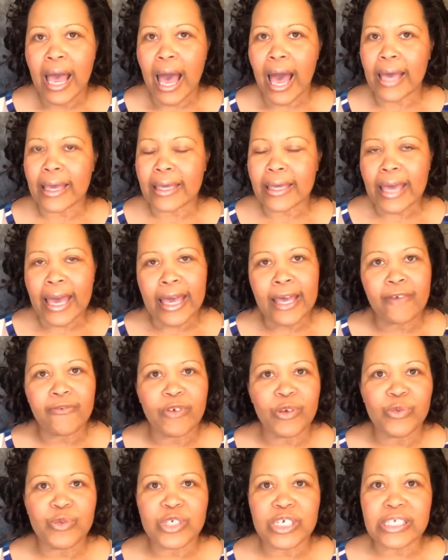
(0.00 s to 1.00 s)
I gave
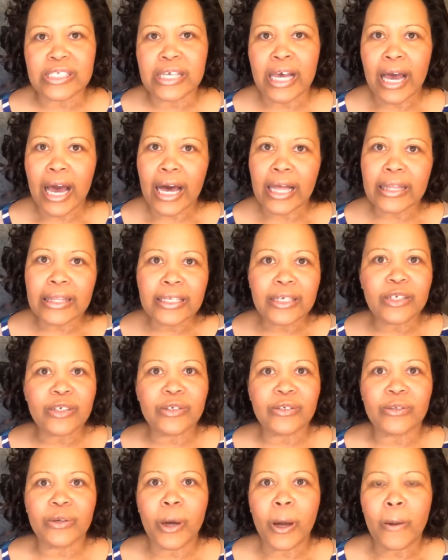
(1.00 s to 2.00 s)
you just a
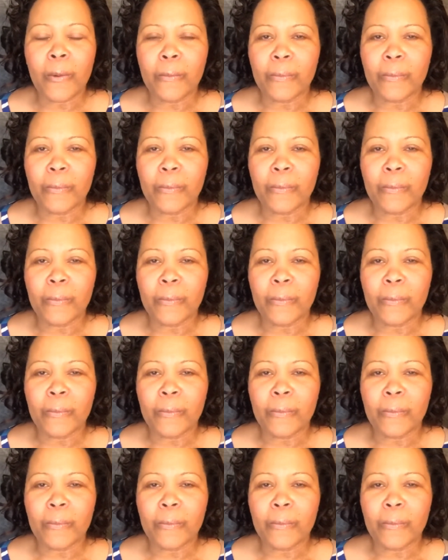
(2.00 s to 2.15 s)
little